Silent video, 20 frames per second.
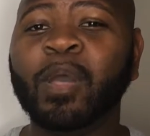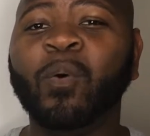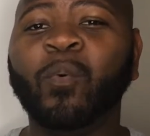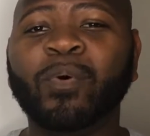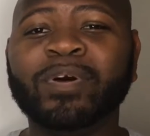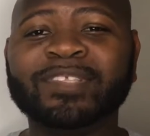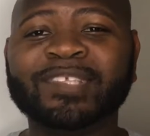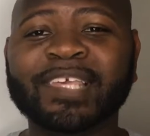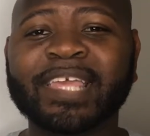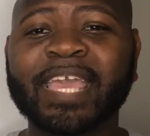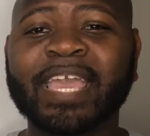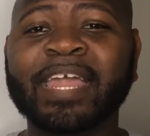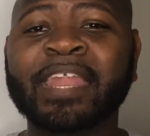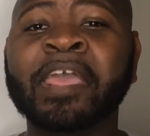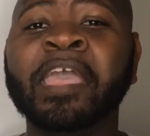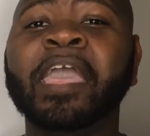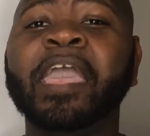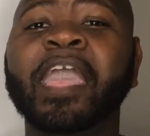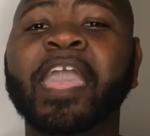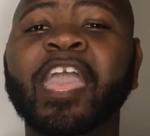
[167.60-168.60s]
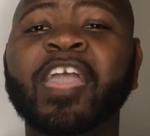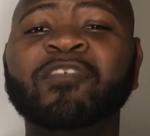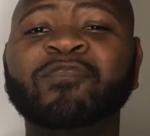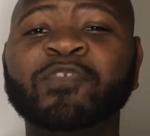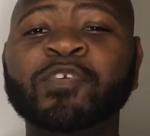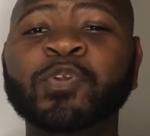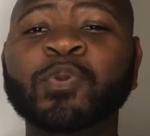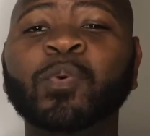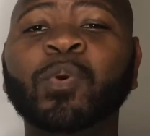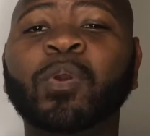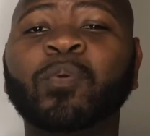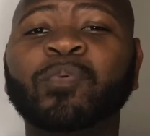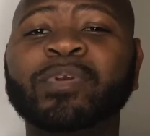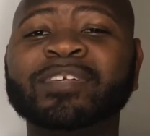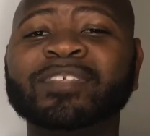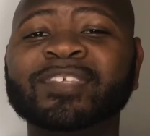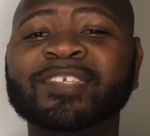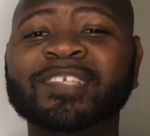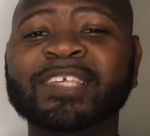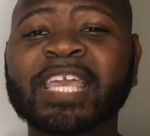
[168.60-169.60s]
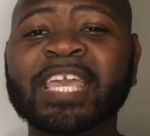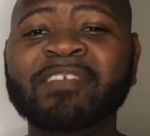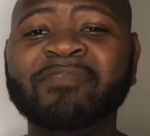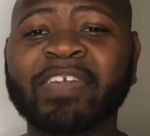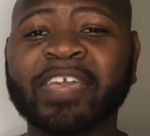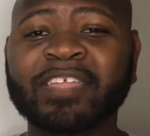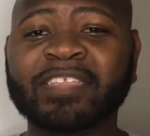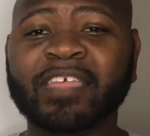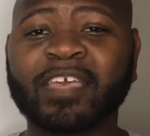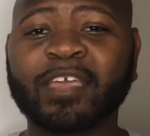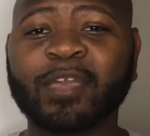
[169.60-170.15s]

Once again, if you are receiving the